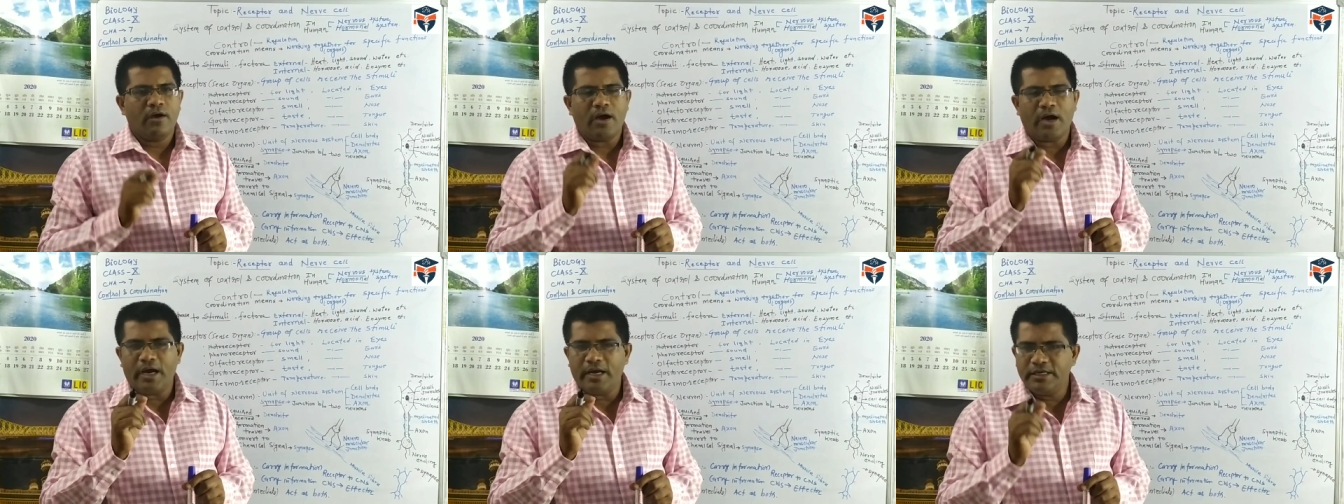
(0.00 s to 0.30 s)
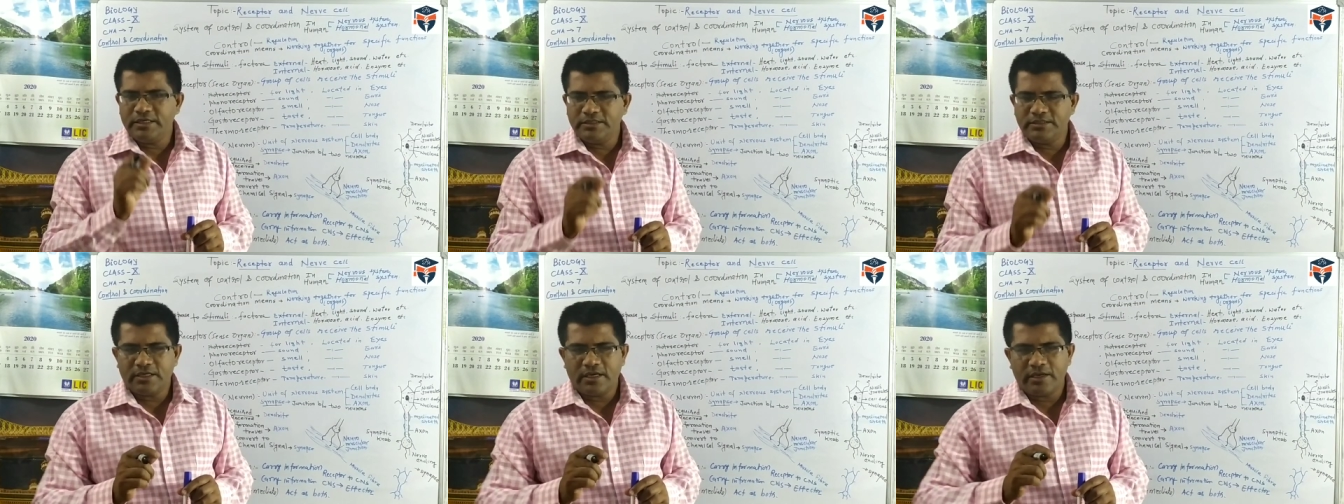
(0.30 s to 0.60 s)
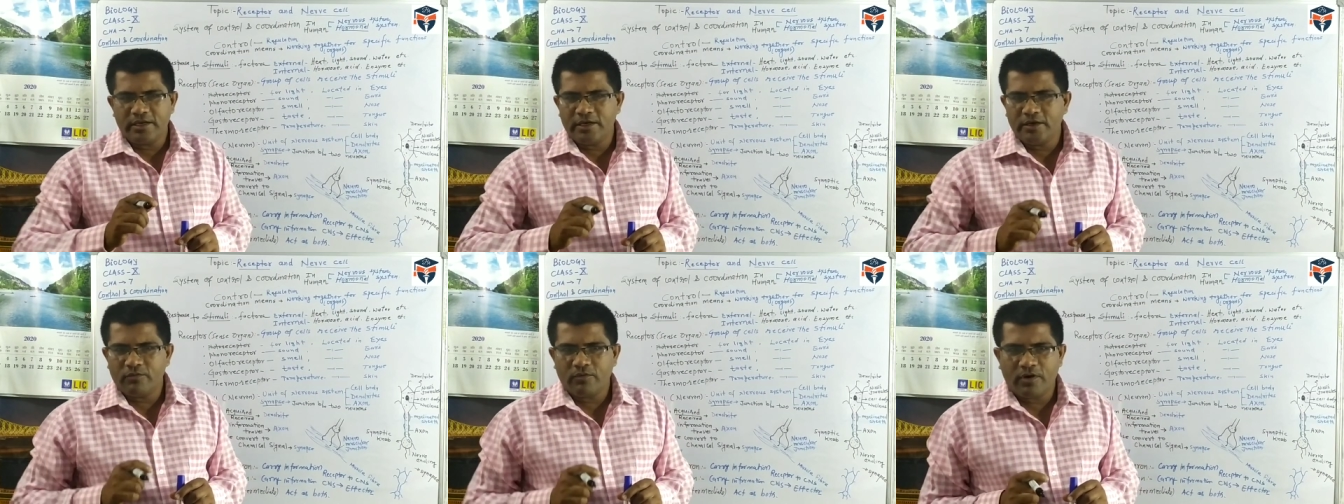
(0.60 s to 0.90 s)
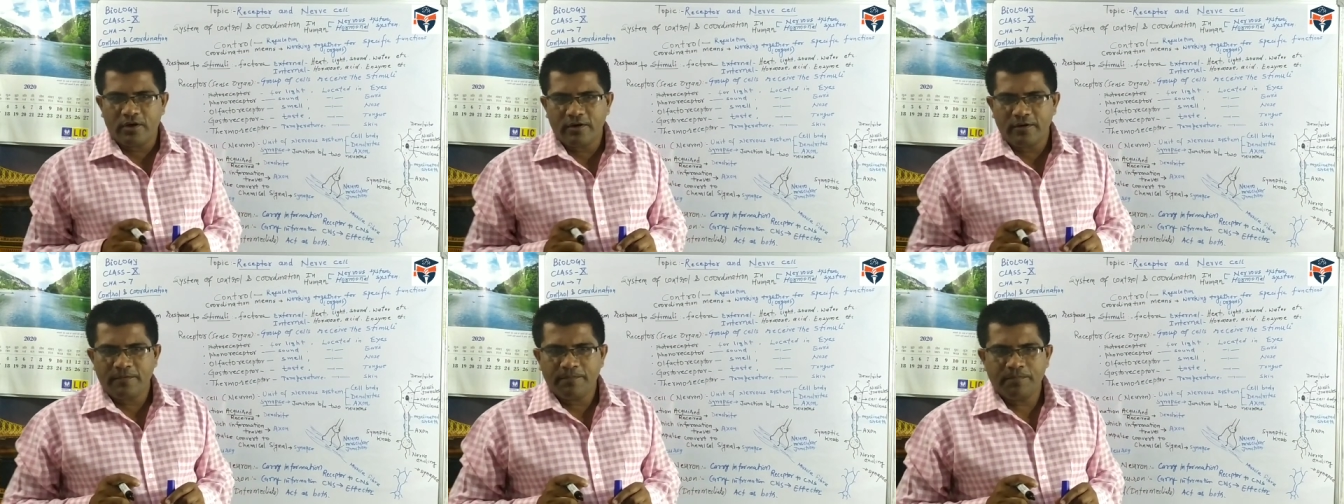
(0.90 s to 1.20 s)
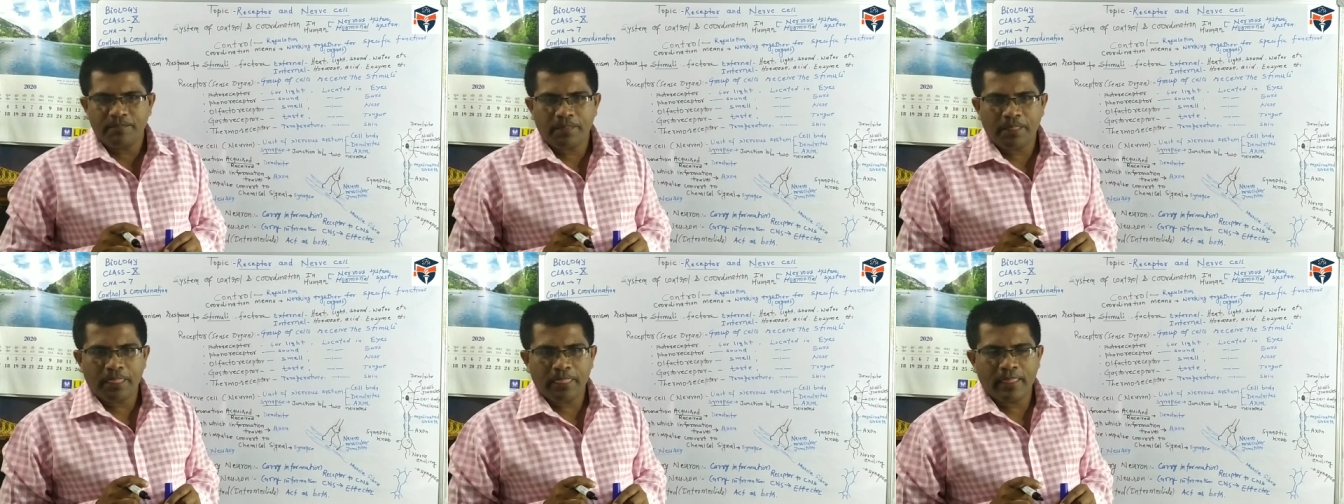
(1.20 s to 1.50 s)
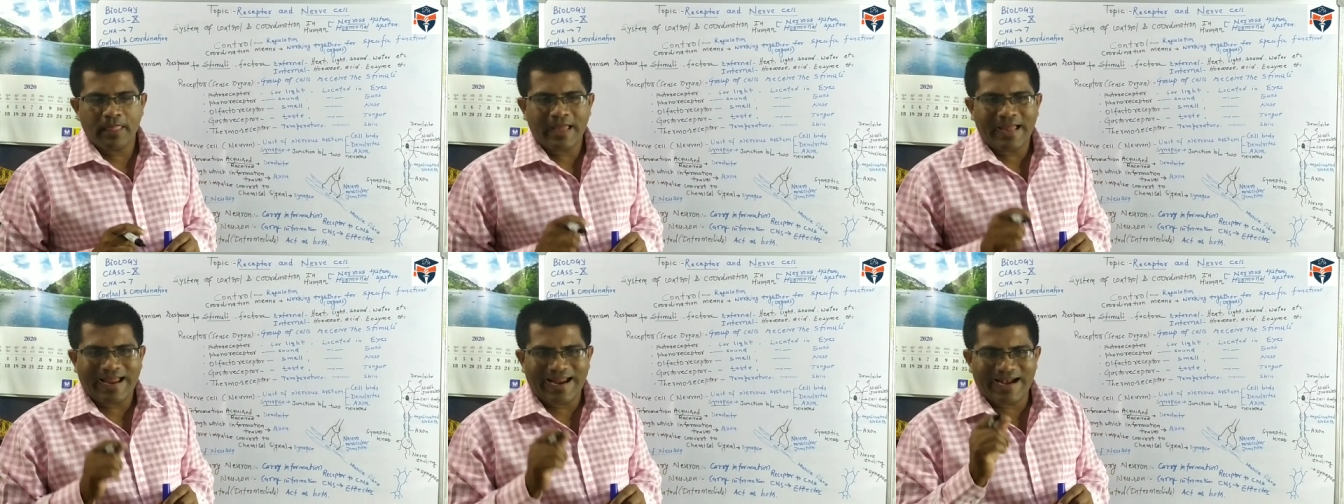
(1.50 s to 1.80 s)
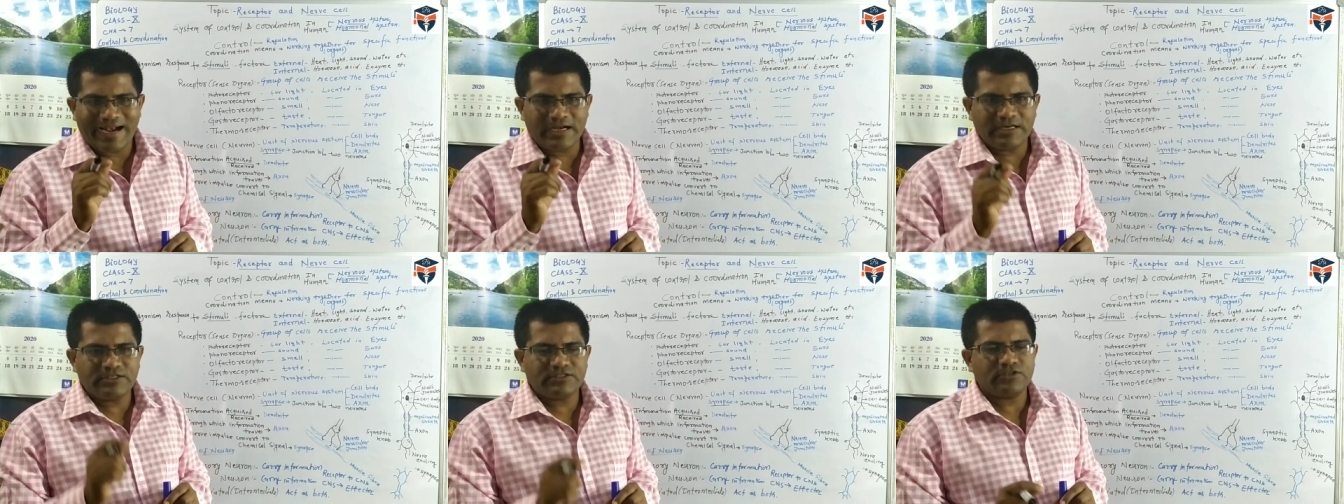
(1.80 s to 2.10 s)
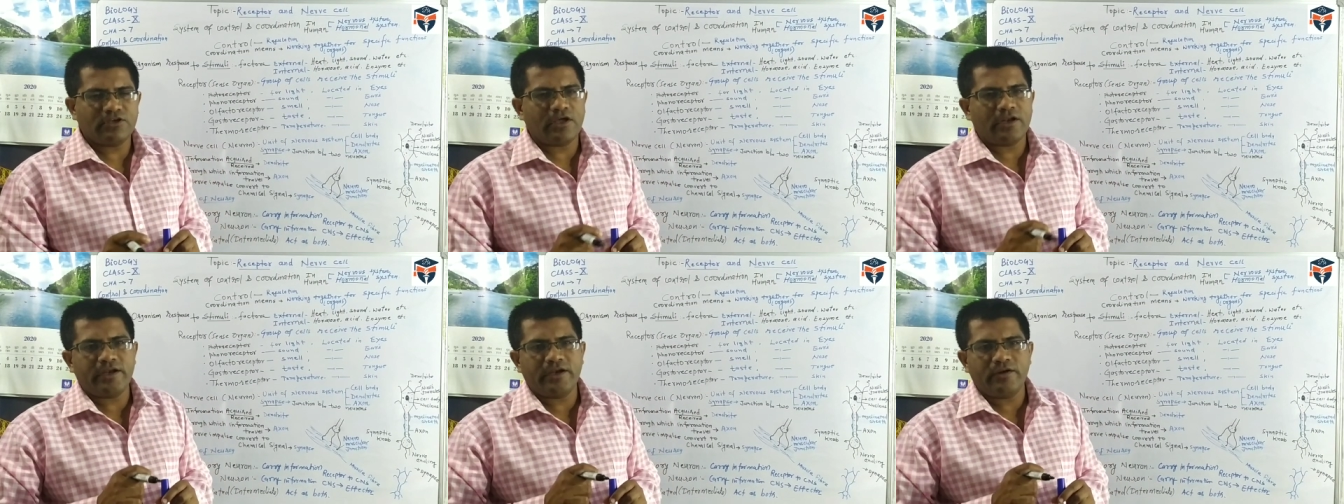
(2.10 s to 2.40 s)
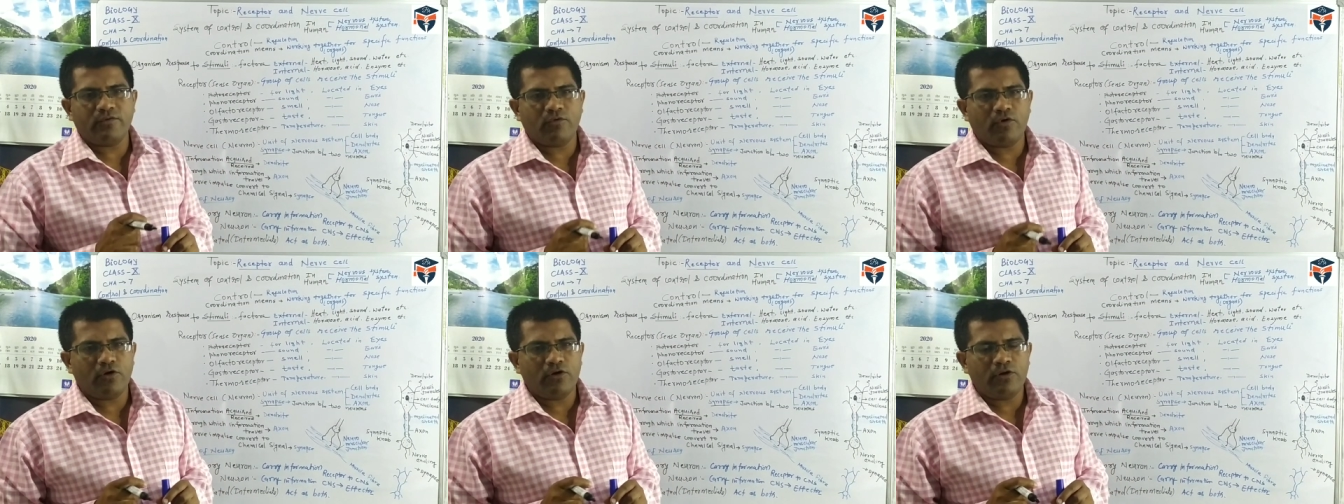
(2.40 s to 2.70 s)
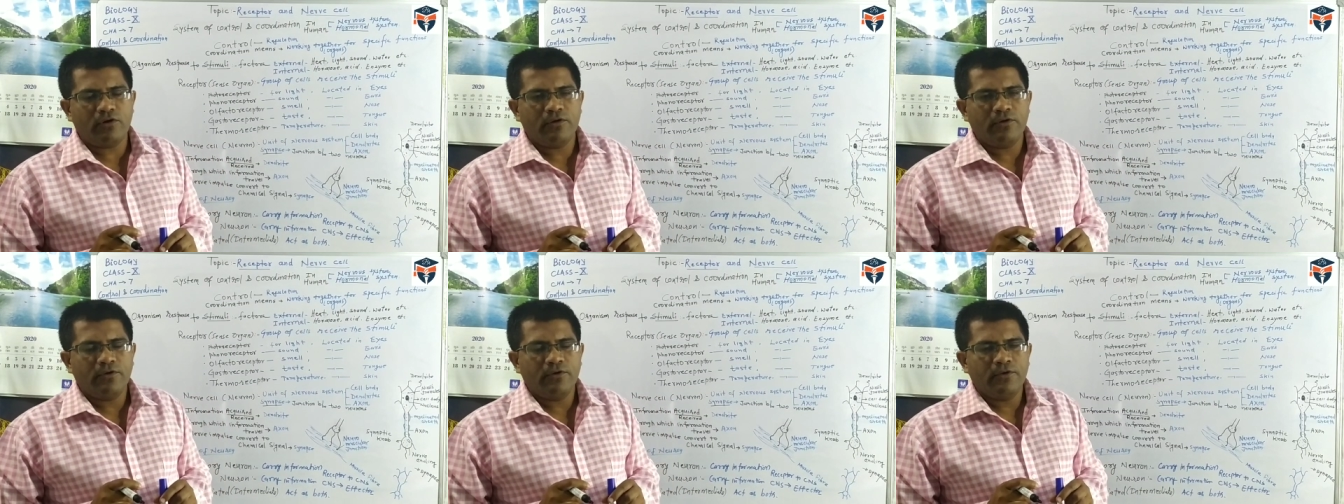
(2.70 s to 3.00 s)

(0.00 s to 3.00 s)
Eyes are involved, hands are involved,